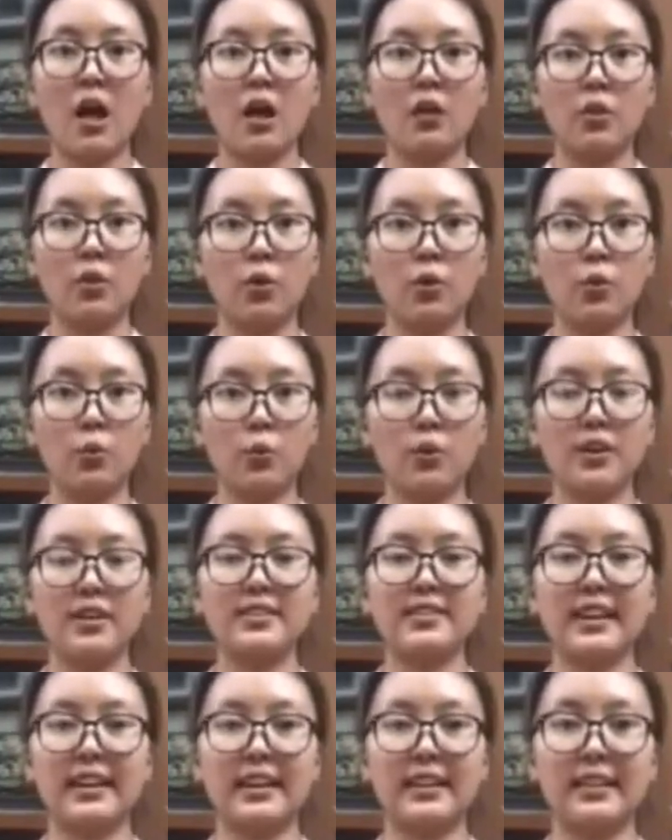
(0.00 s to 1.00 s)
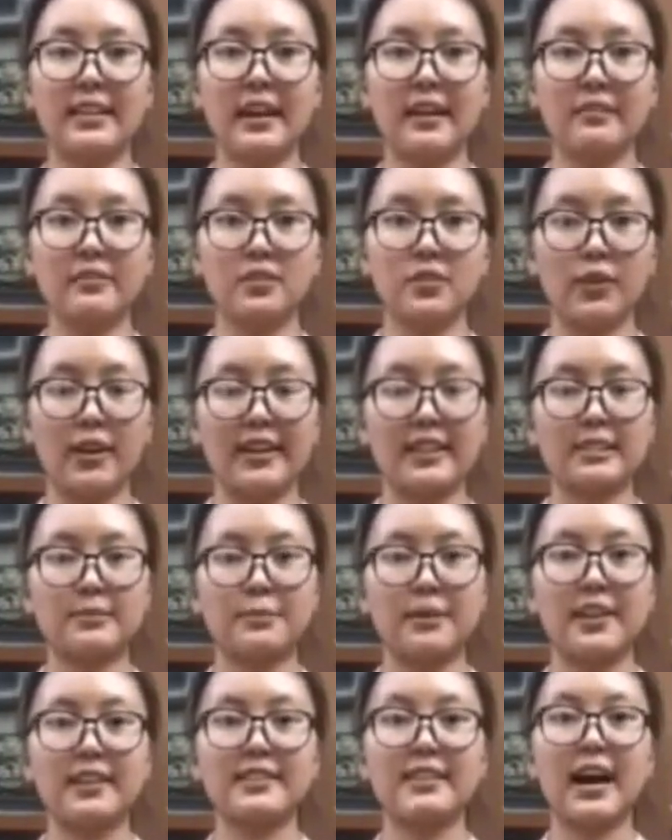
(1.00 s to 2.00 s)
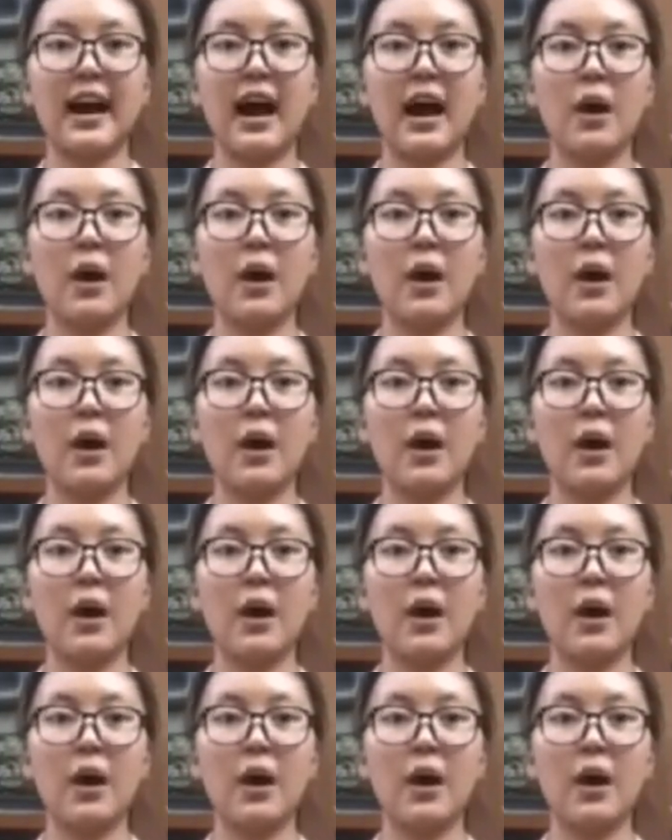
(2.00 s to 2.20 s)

No words are enough to express